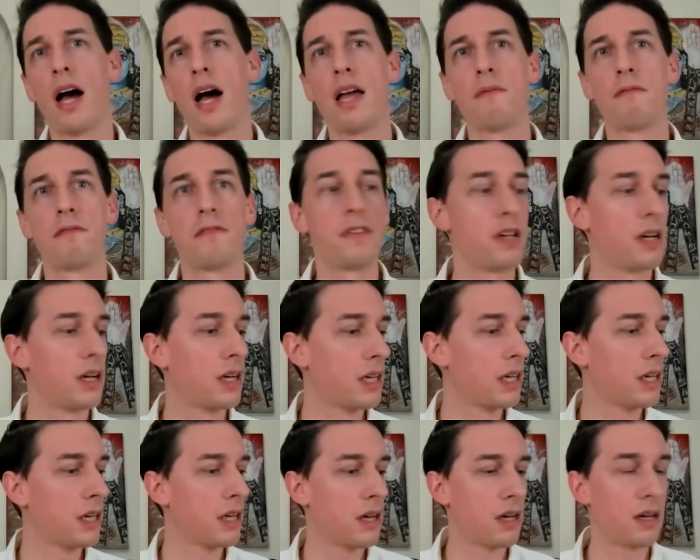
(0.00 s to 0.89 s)
I am
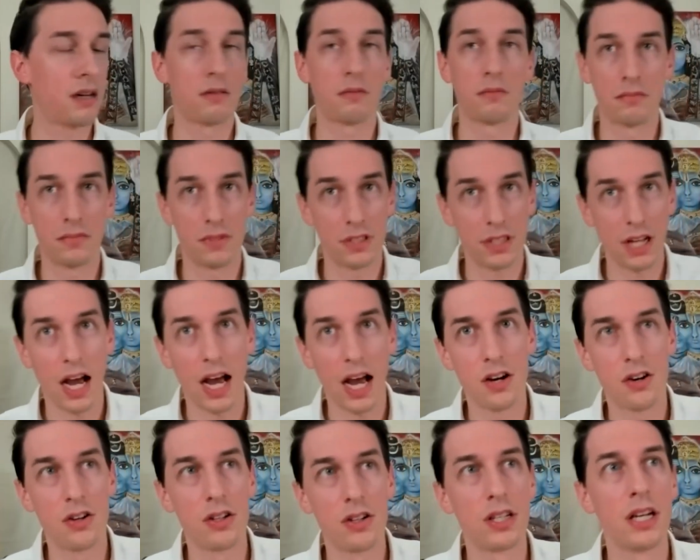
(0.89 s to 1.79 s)
feeling
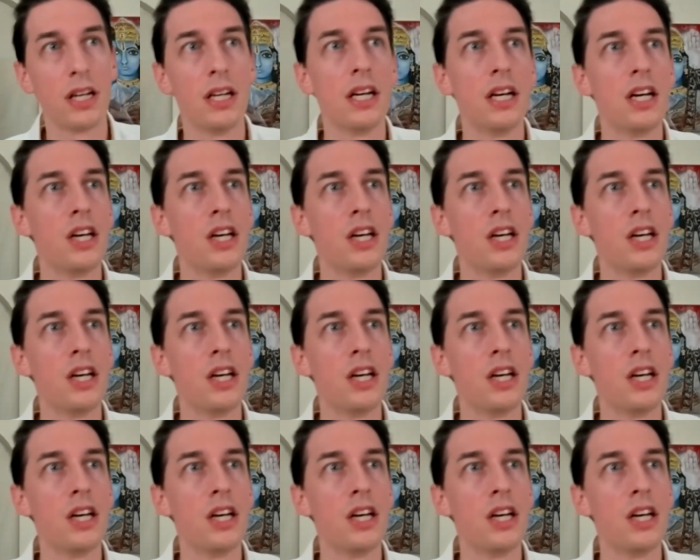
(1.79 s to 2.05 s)
tired,